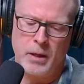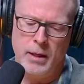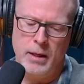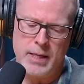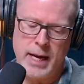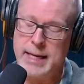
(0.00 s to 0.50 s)

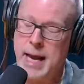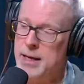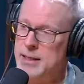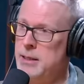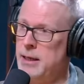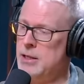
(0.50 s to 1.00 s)
It's
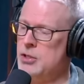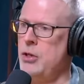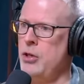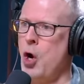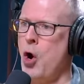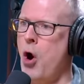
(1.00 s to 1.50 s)
agnostic as to
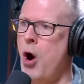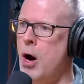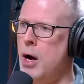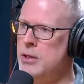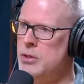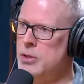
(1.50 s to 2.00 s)
the
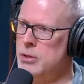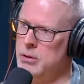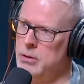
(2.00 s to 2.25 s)
cause